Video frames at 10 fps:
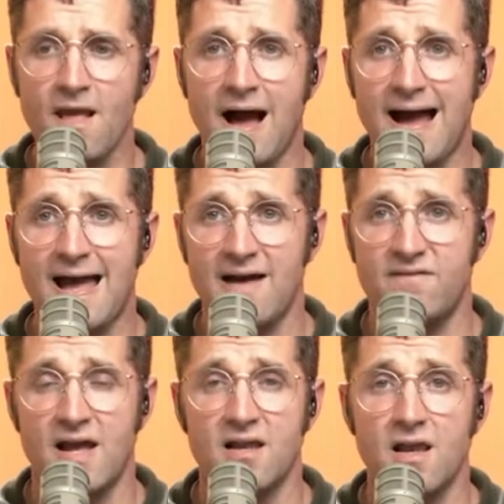I
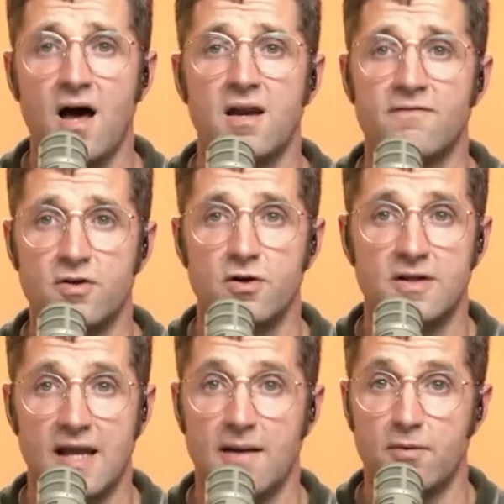have a lot of
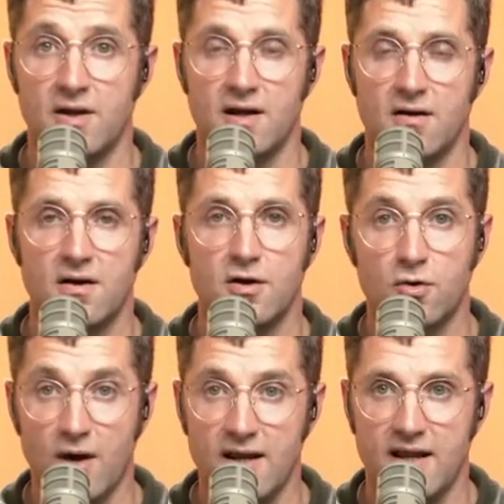good camera gear,
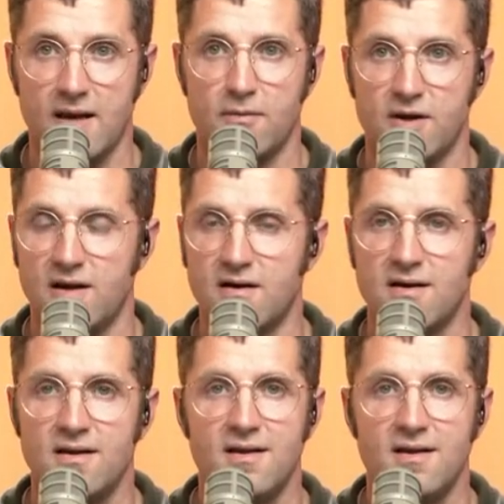great camera gear.